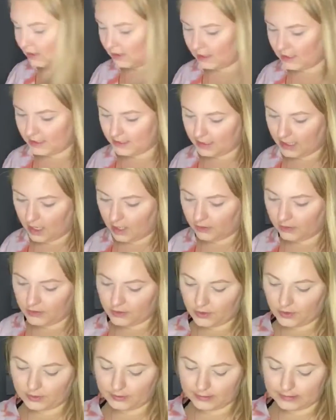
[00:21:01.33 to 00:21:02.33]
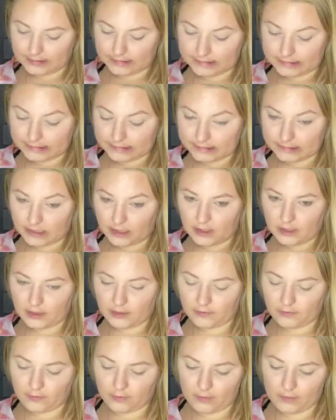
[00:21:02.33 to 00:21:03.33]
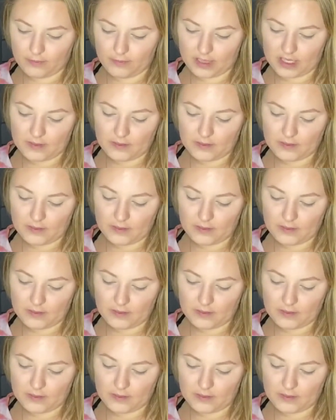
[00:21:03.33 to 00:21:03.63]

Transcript: these colors are a little dark for me